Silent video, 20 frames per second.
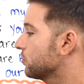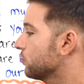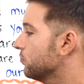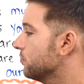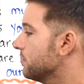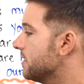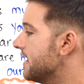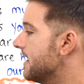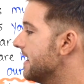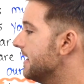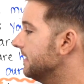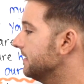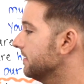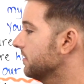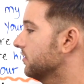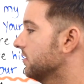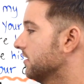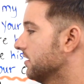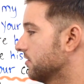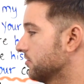
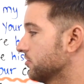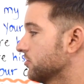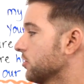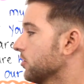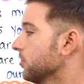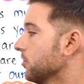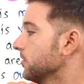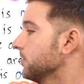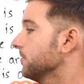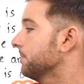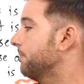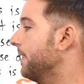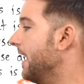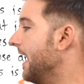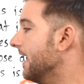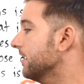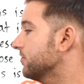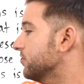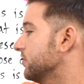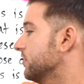creating things. Her
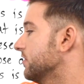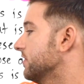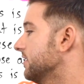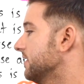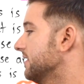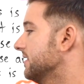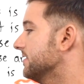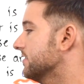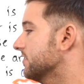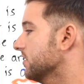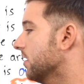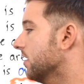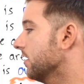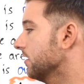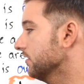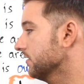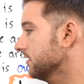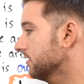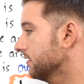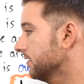passion is
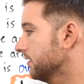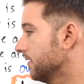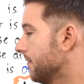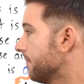art.